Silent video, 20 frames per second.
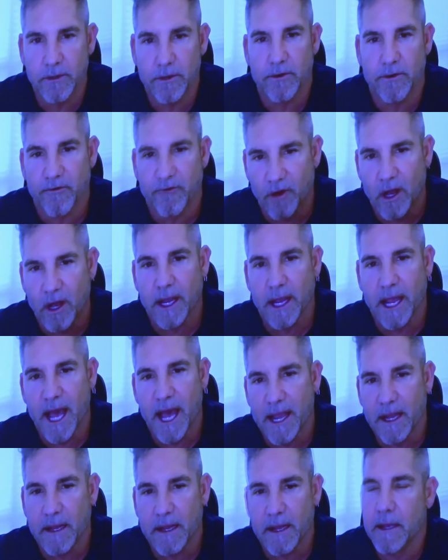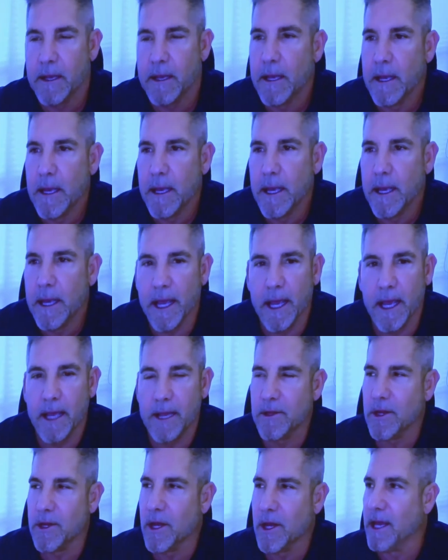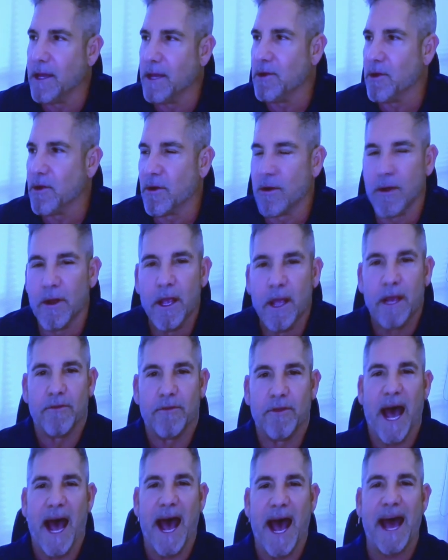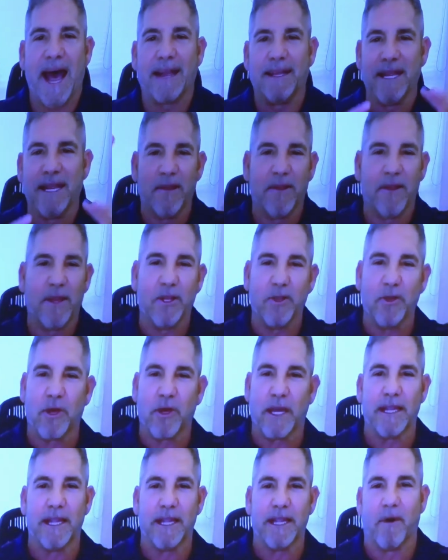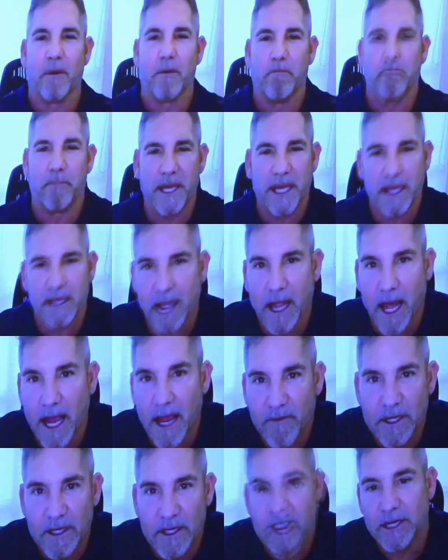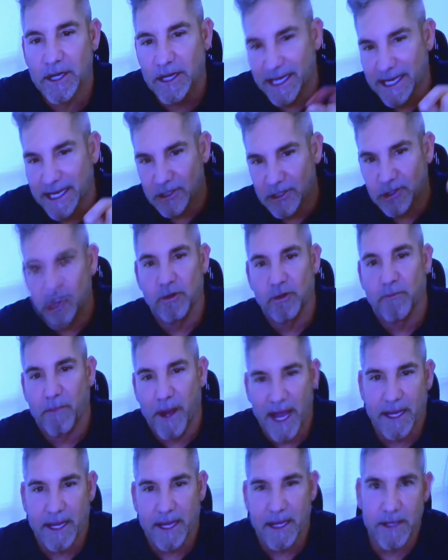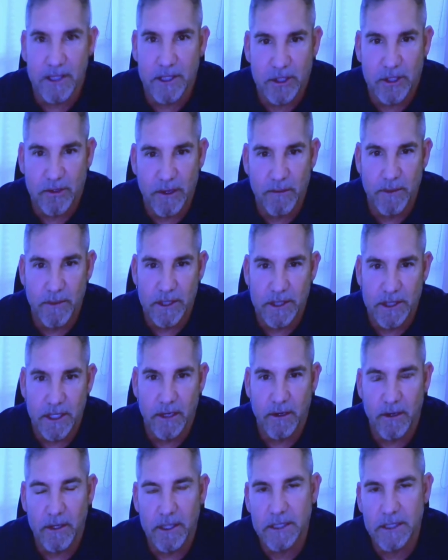You're a drug addict, and the idea that you can live a big life is going to get you back in this treatment center.